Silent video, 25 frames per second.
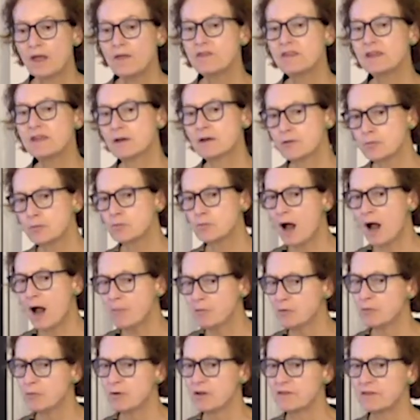The other
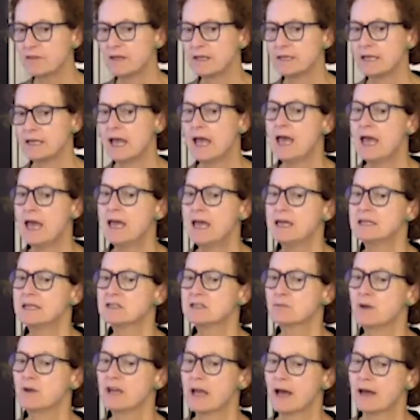problem with it
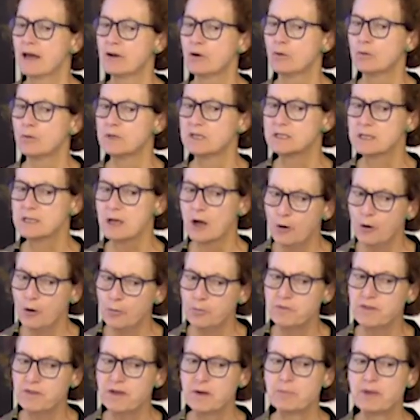is we had always
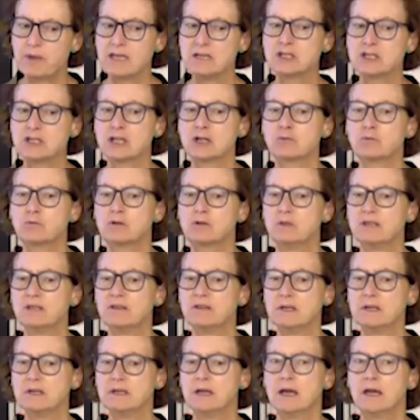hoped that Beijing would
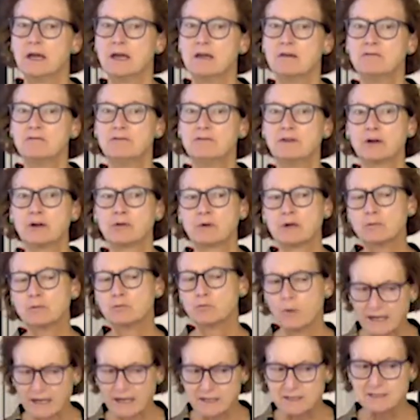be very
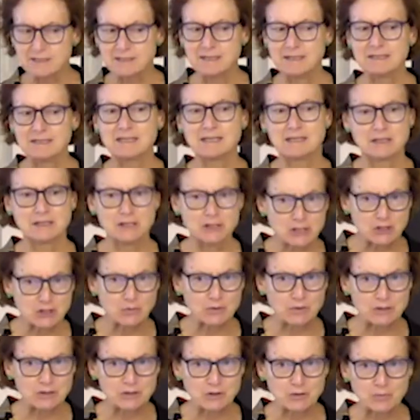reticent to
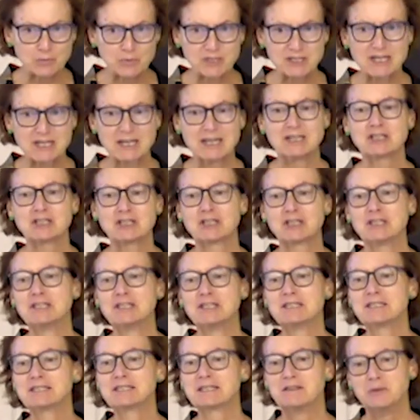issue
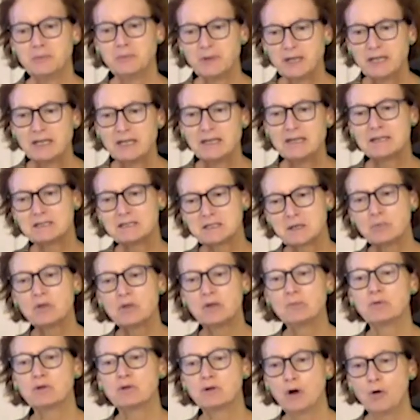interpretations. In the beginning, some
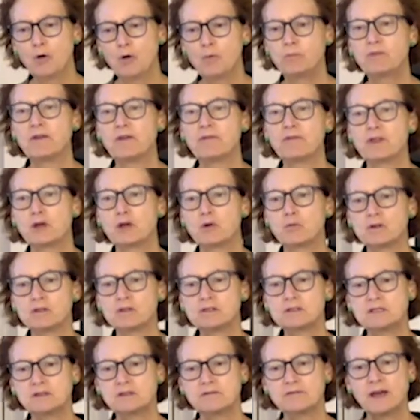people hoped that there
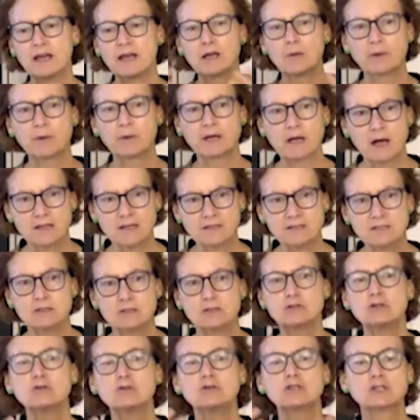would develop a
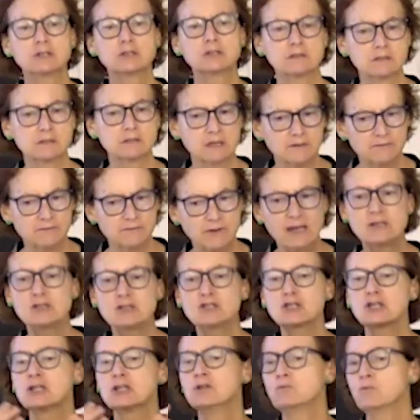constitutional
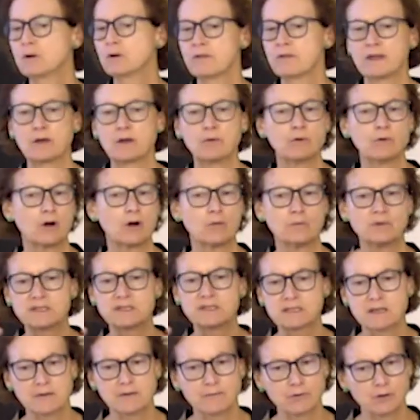convention where they would
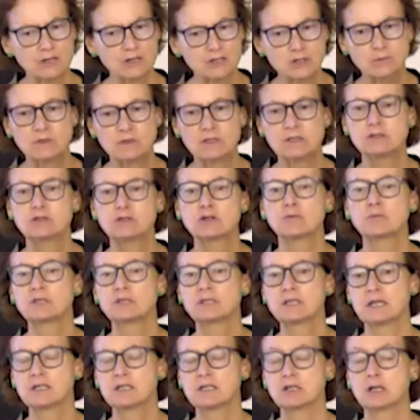almost never issue an
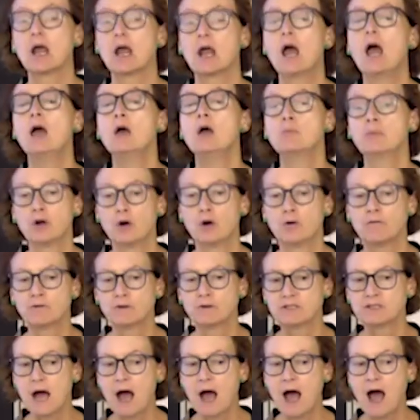interpretation. But
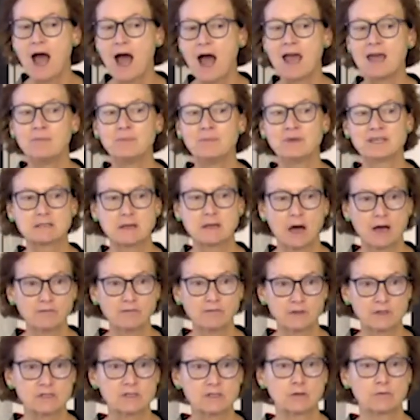over time, as
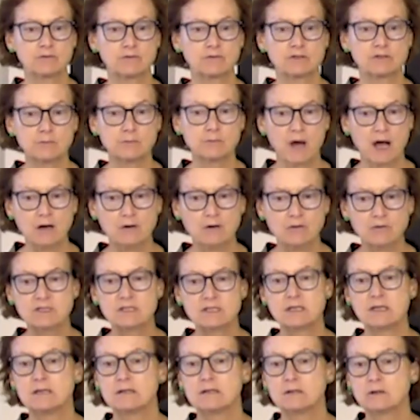conflicts over
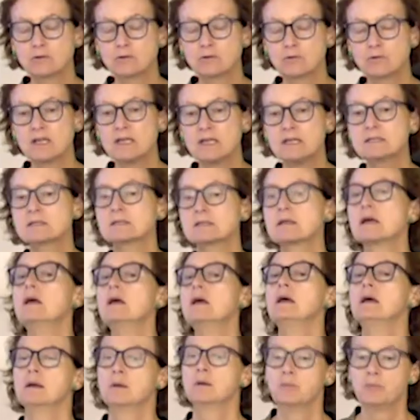democracy increased,
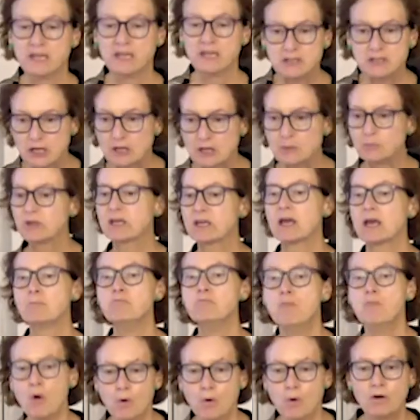Beijing
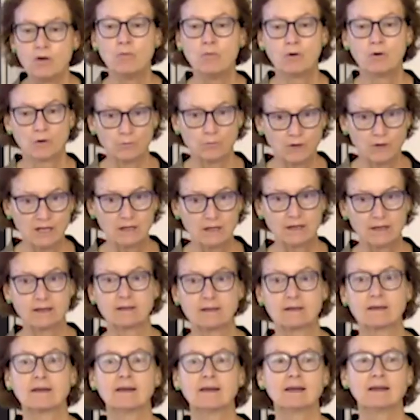became more and more
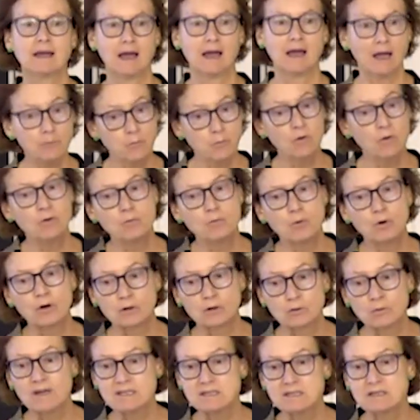willing and more and more
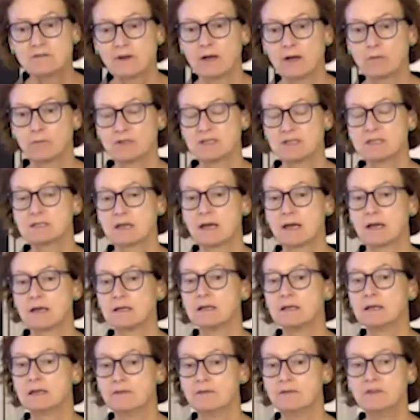aggressive, I would
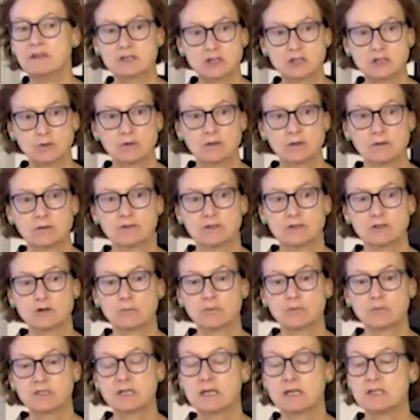say, in the issuing of
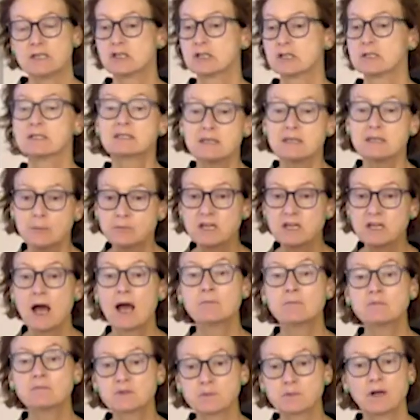interpretations,
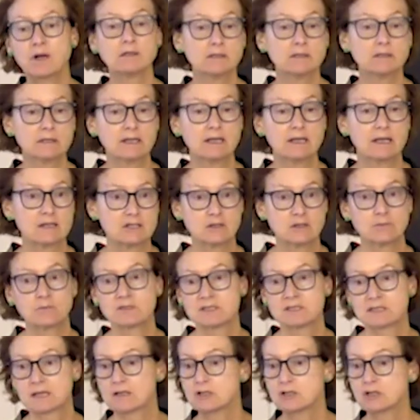sometimes while litigation
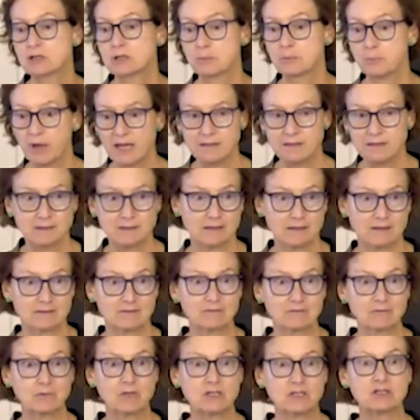was actually pending,
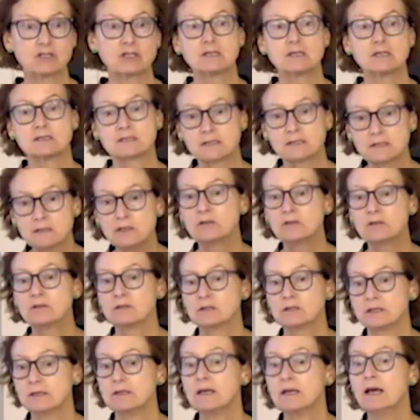which is
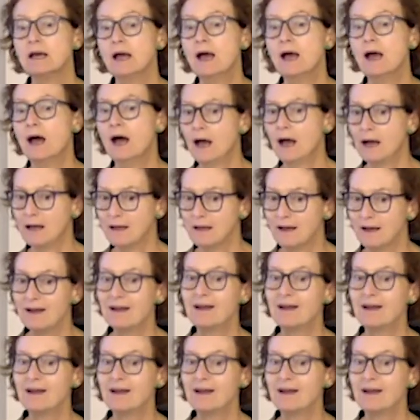clearly a, uh,